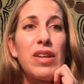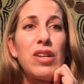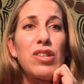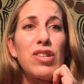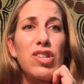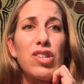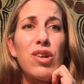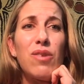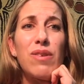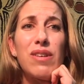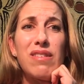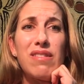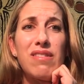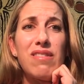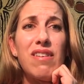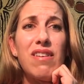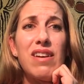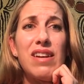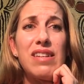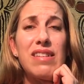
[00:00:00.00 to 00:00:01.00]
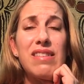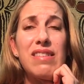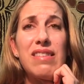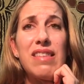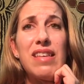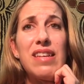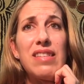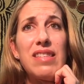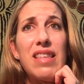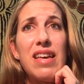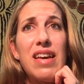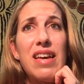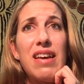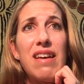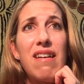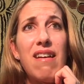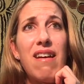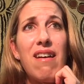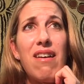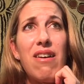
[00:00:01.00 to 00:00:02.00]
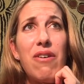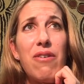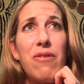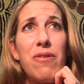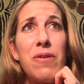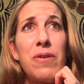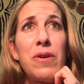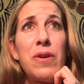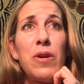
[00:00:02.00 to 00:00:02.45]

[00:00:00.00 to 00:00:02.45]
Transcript: showing signs that they are